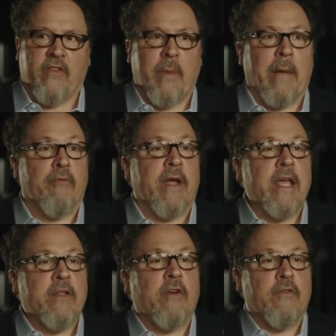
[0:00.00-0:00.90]
things
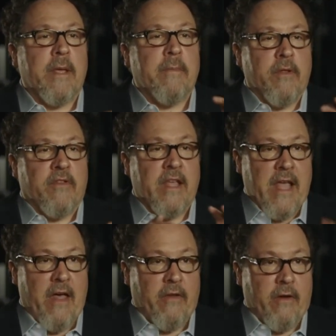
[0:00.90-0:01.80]
will look a little bit more
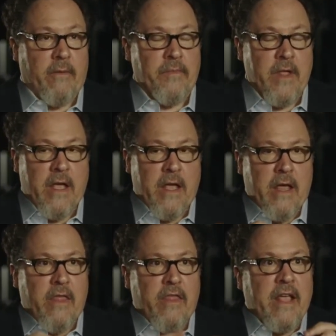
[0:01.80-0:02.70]
grounded and stuff as
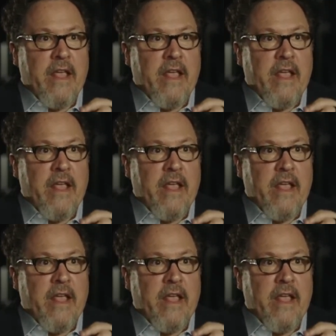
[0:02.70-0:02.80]
well.